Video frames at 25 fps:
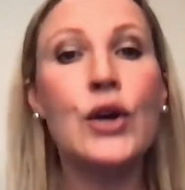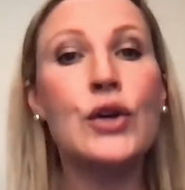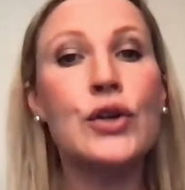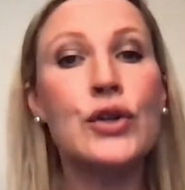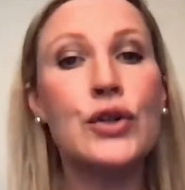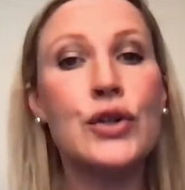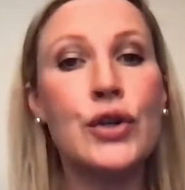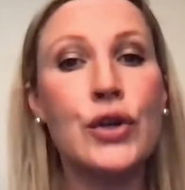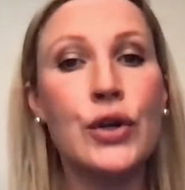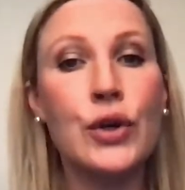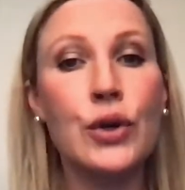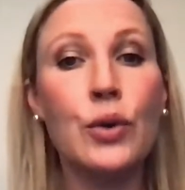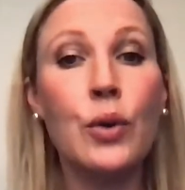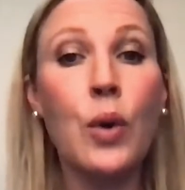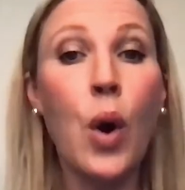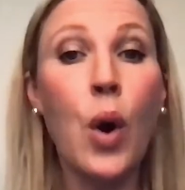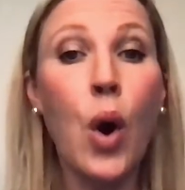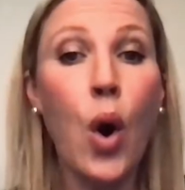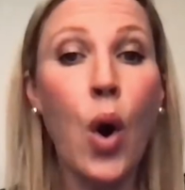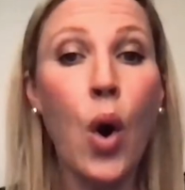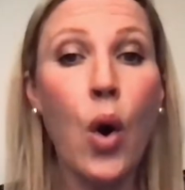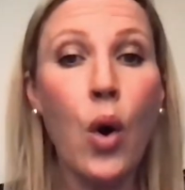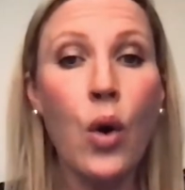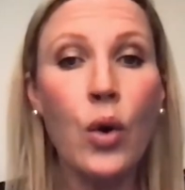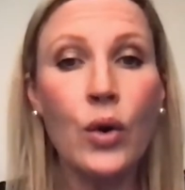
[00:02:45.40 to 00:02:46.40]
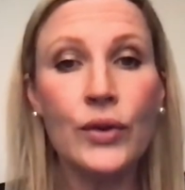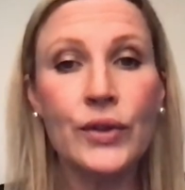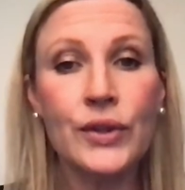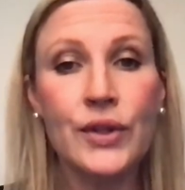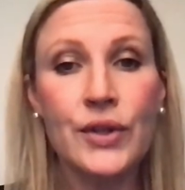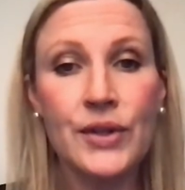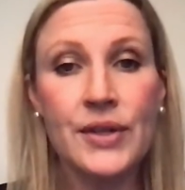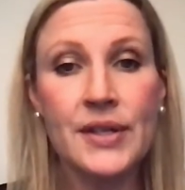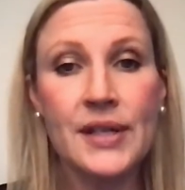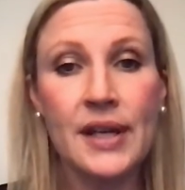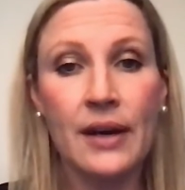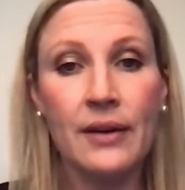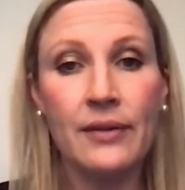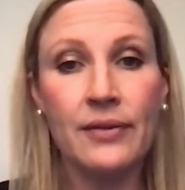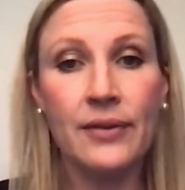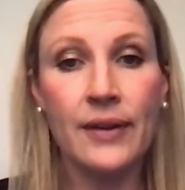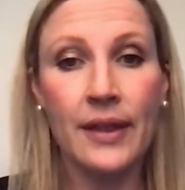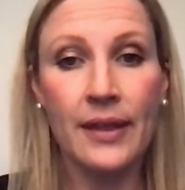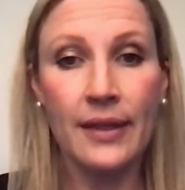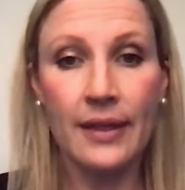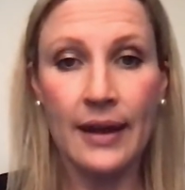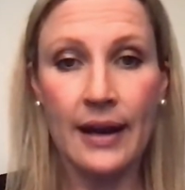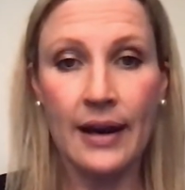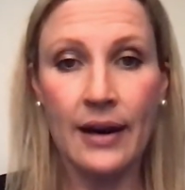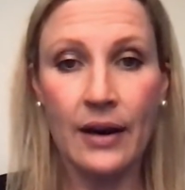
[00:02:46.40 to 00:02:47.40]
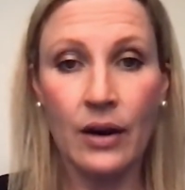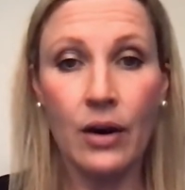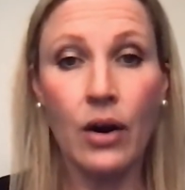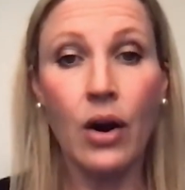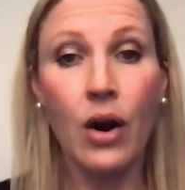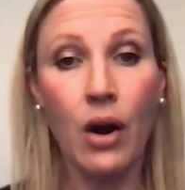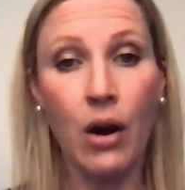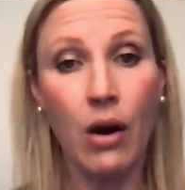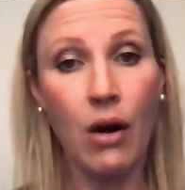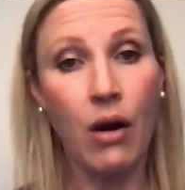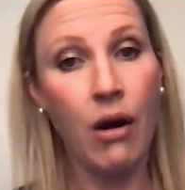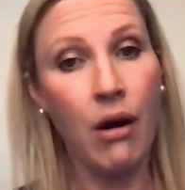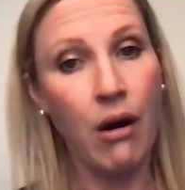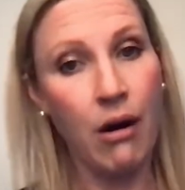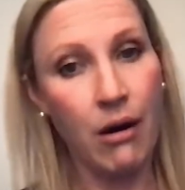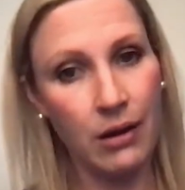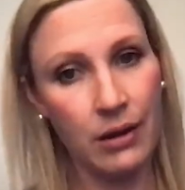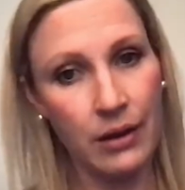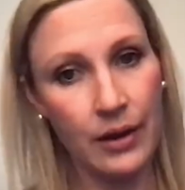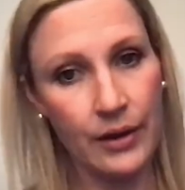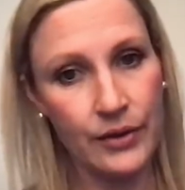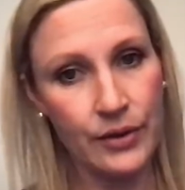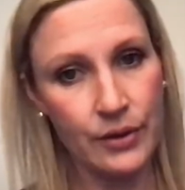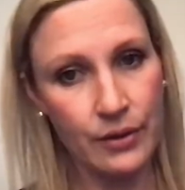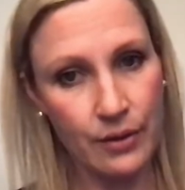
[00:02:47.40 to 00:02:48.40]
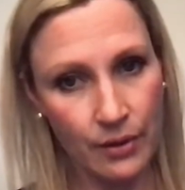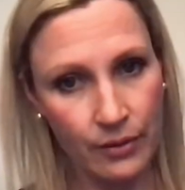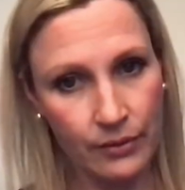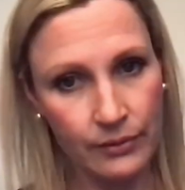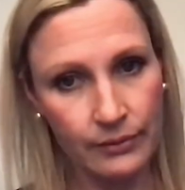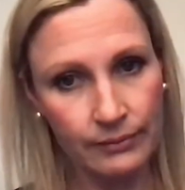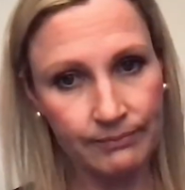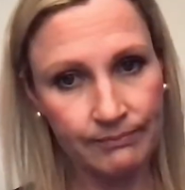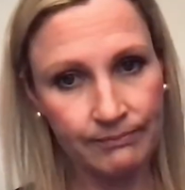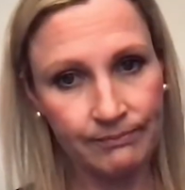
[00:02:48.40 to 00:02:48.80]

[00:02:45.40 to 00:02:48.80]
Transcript: to hold yourself there all on your own.